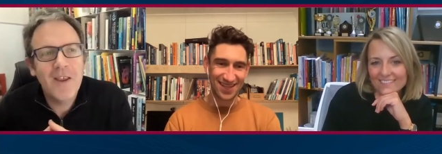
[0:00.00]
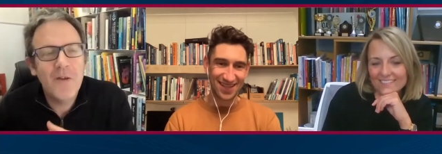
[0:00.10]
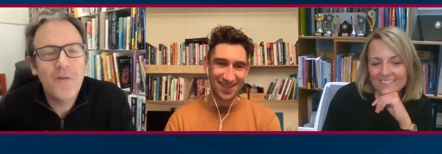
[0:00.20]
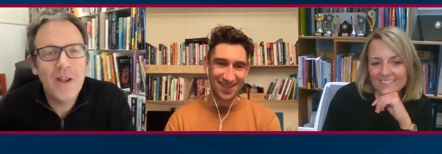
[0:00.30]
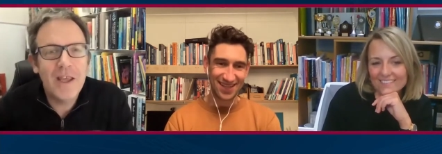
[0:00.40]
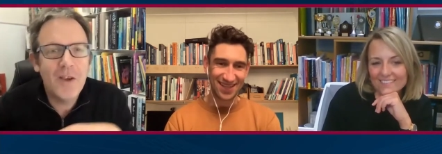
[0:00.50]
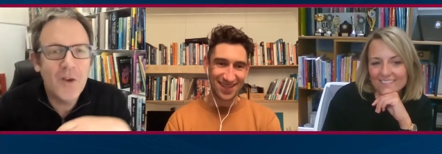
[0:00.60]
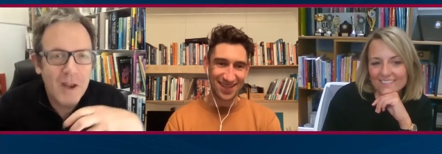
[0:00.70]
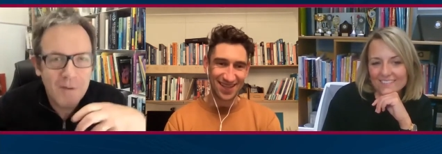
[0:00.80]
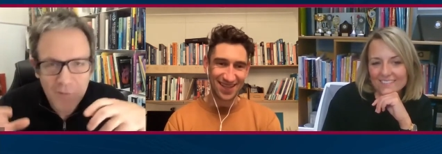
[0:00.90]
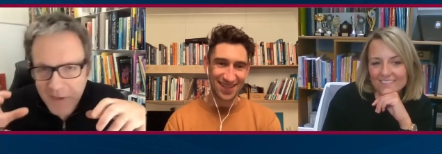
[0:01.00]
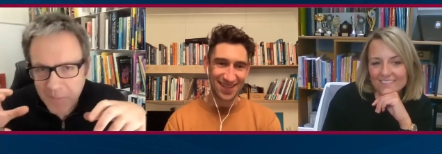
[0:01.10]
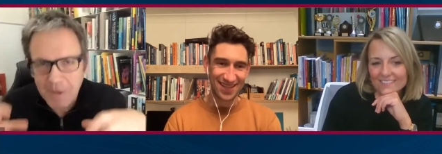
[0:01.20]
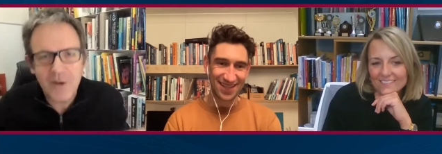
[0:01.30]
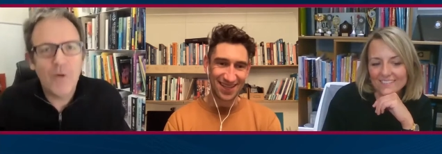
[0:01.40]
Speaker 1: you feel like you kind of need to be
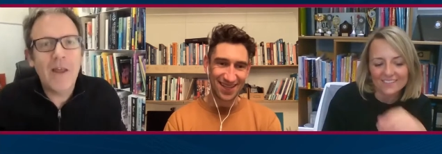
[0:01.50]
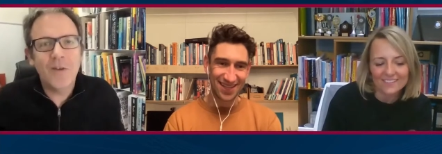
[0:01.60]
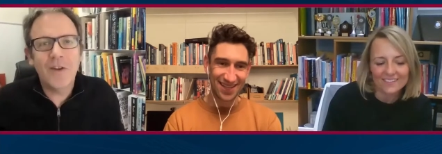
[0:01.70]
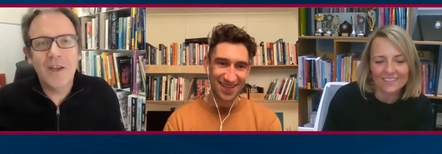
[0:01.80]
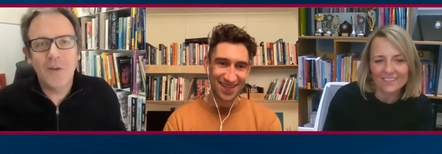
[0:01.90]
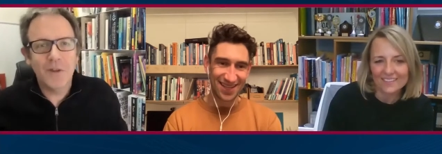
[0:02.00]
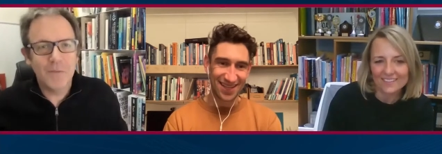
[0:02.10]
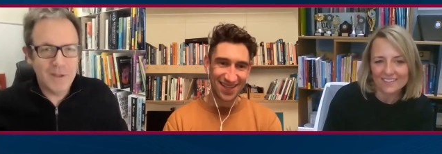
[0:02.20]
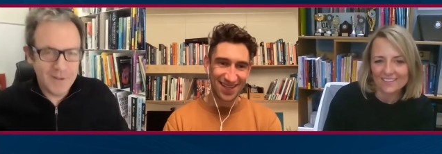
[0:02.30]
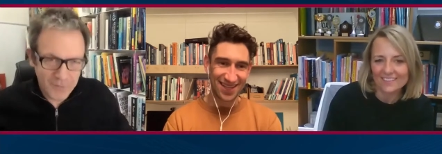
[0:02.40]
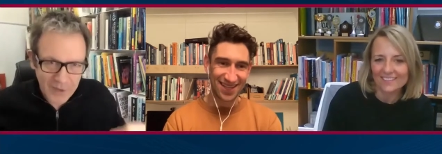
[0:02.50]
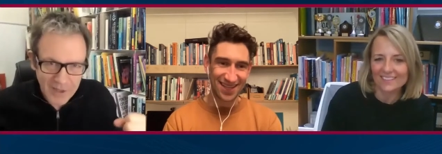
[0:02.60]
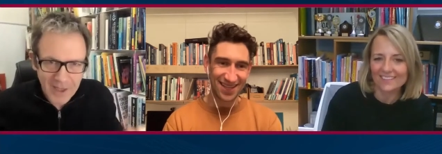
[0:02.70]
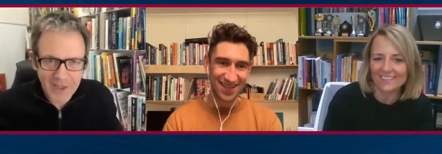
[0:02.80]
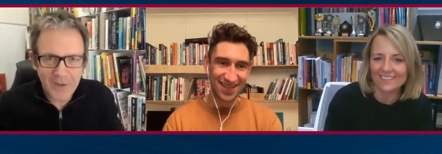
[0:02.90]
grounded or something to feel
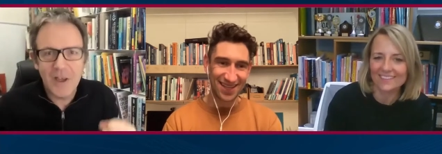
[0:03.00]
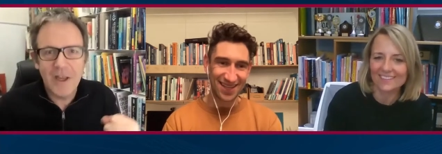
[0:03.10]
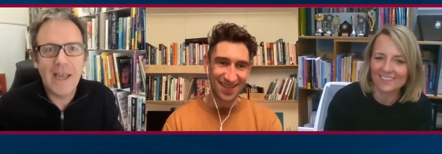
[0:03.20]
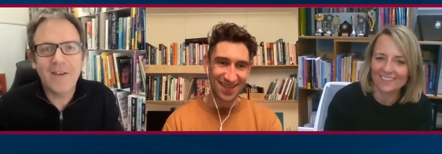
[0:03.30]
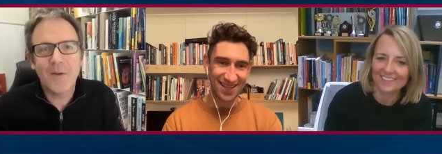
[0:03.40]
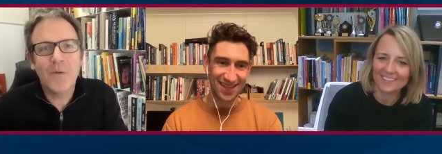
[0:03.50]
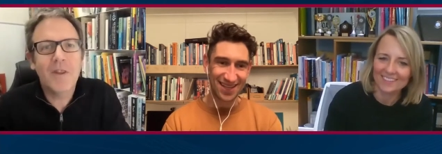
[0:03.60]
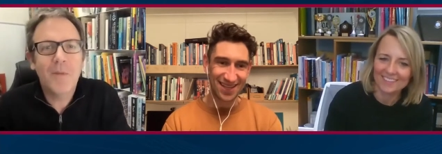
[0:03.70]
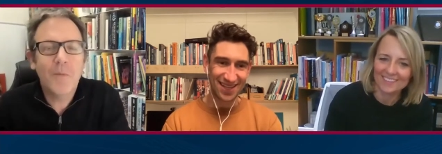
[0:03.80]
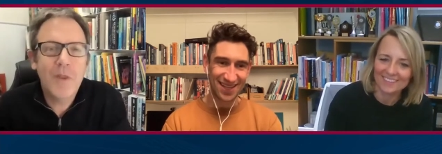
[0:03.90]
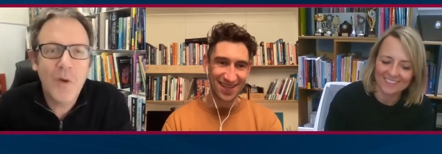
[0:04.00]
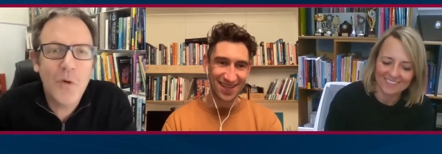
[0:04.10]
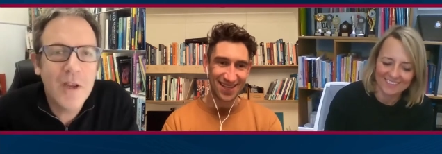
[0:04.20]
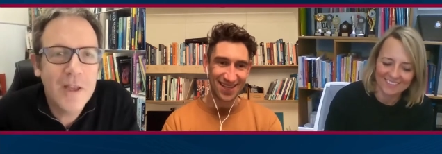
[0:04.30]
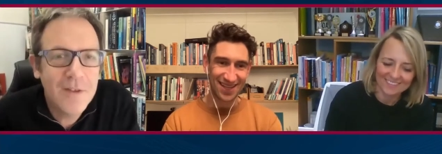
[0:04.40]
like you're connecting with the with the
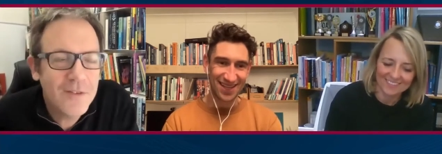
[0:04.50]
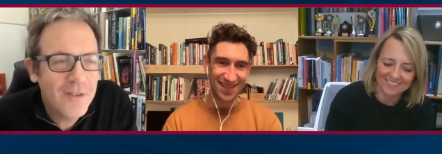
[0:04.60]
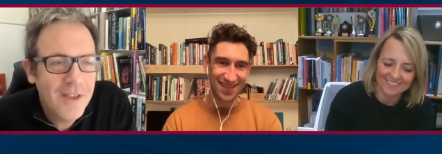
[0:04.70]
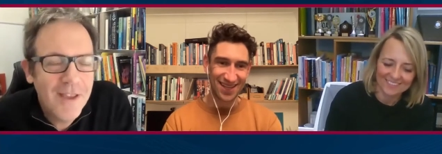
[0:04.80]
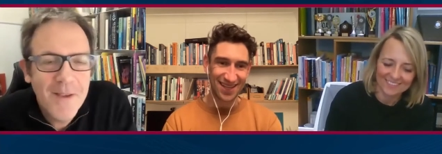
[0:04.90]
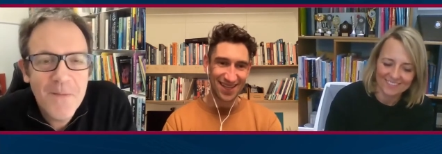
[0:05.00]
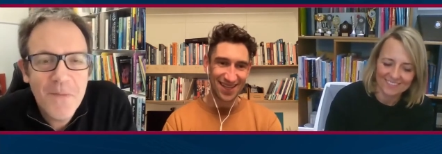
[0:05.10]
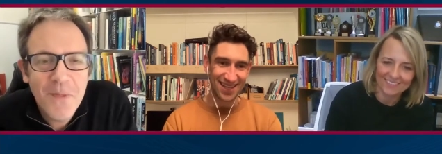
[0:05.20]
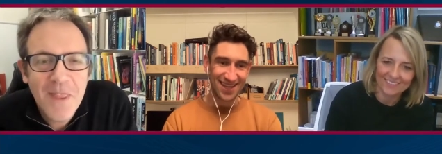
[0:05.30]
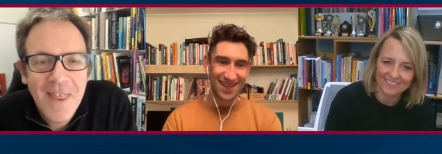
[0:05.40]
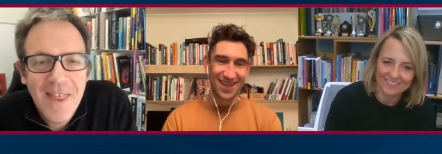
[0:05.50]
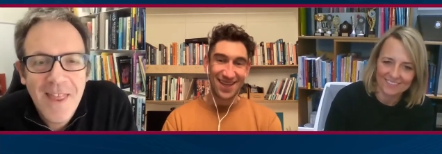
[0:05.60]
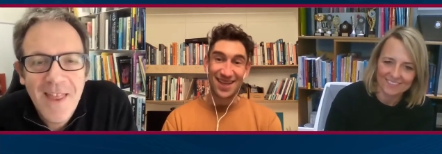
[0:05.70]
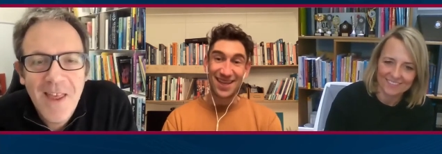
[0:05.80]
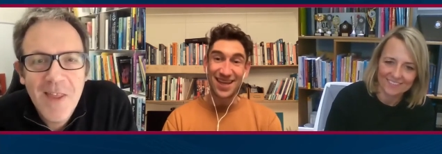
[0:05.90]
audience?
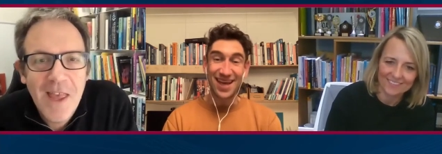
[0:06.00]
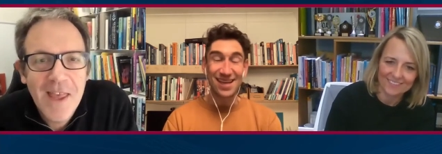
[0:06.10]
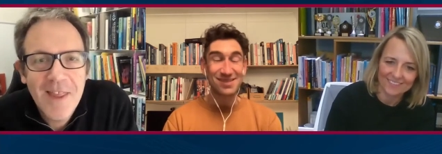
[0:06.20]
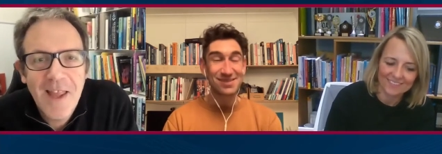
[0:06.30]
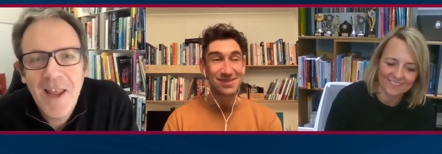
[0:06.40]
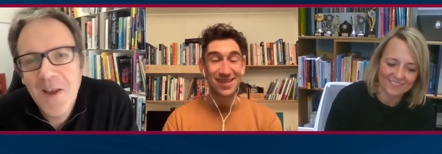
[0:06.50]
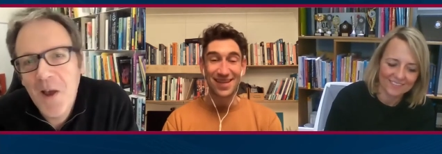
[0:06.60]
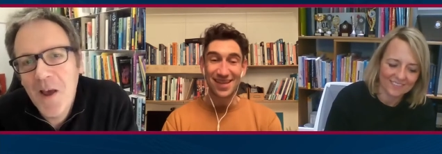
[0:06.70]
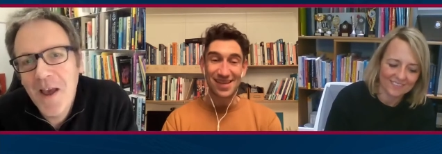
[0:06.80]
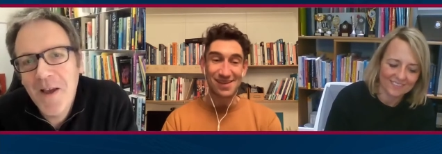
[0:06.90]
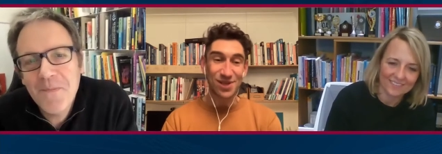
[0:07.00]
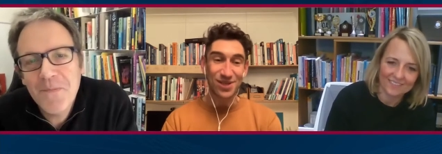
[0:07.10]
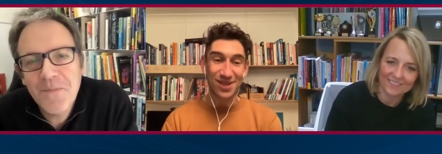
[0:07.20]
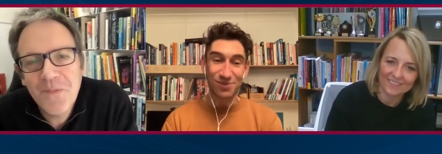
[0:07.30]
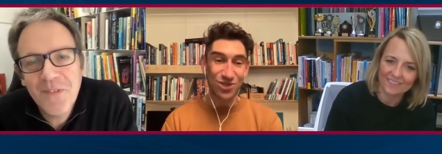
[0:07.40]
Speaker 2: Is yeah, that is I, that like I, no,
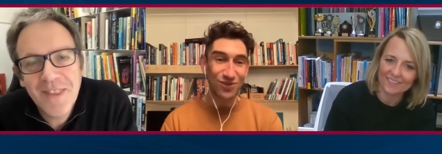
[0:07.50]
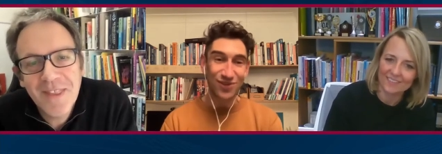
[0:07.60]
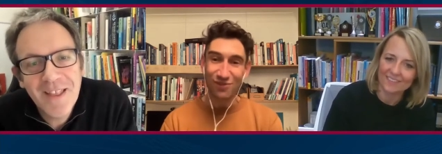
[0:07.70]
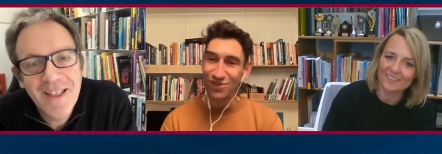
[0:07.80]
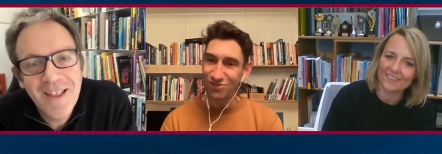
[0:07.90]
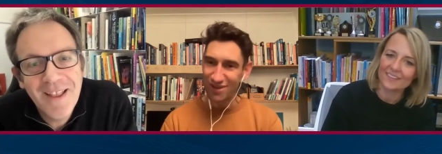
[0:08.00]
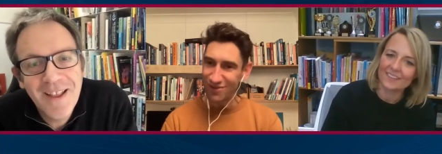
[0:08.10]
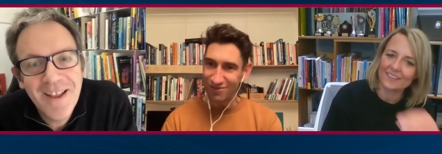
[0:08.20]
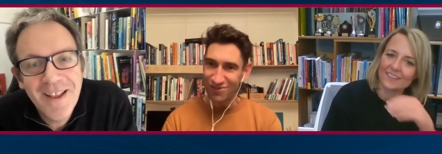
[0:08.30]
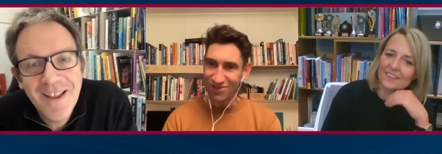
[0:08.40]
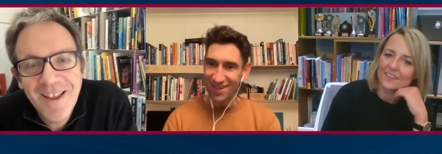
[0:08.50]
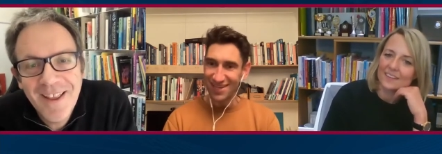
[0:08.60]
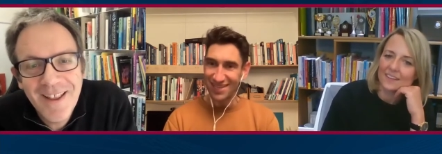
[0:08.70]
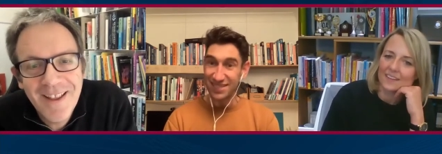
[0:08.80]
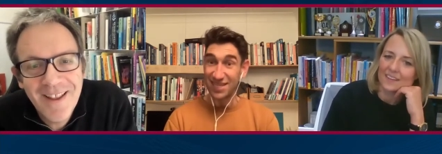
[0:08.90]
I'm not sure. Have you ever tried have you ever tried
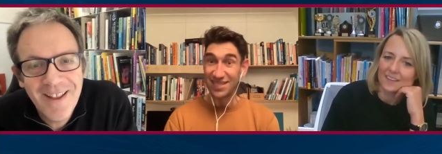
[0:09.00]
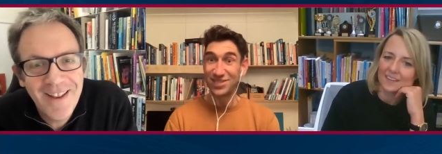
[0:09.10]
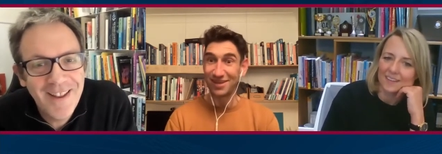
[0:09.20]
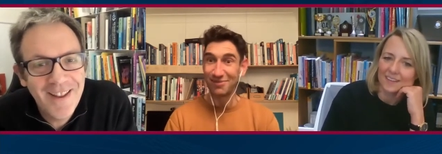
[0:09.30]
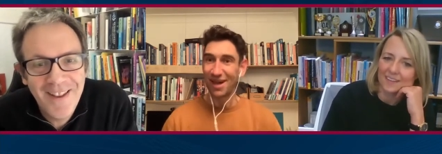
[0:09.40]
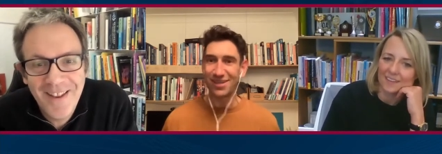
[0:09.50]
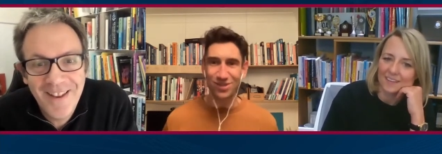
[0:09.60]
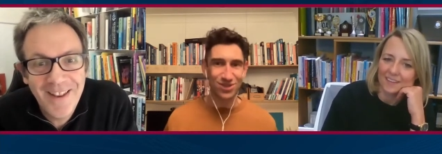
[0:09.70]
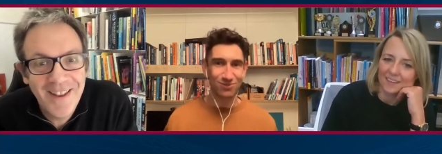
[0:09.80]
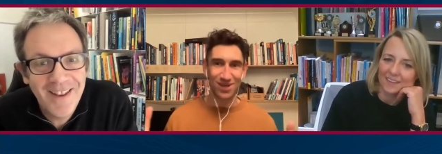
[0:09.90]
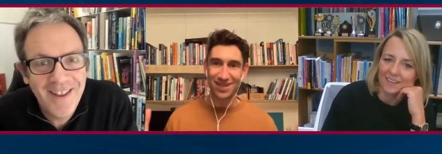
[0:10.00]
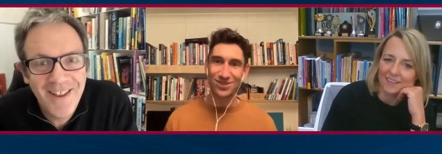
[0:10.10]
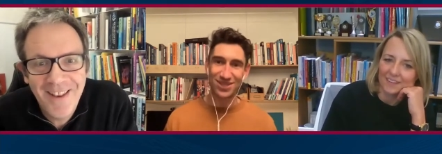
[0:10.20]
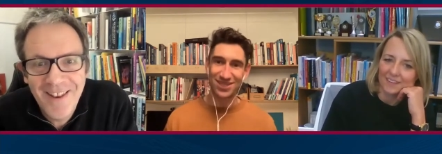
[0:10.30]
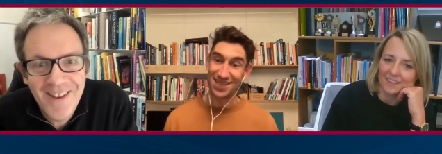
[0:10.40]
like teaching? I used to when I used
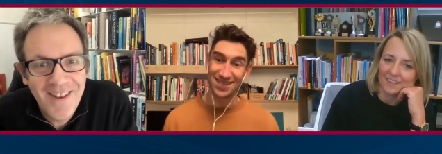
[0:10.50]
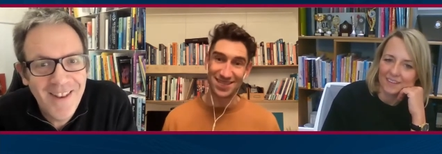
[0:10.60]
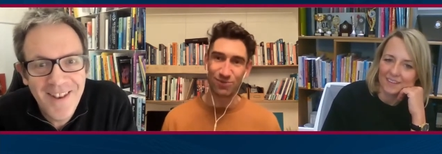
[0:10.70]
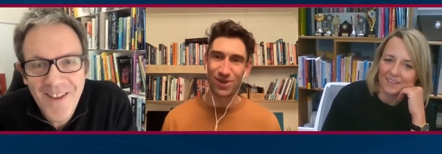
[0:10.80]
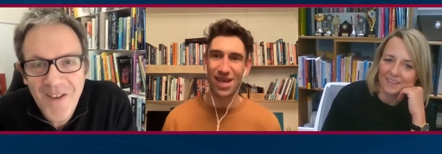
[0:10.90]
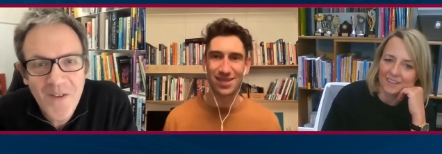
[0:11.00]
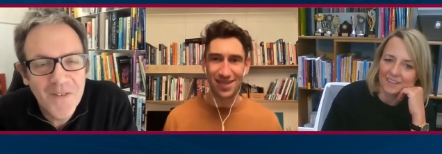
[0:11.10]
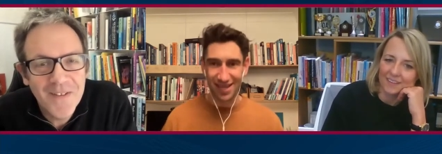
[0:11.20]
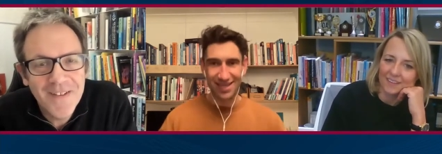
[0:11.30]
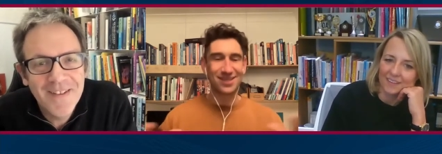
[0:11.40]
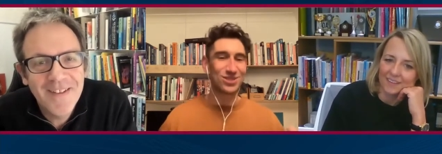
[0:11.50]
to teach, we yeah. had like the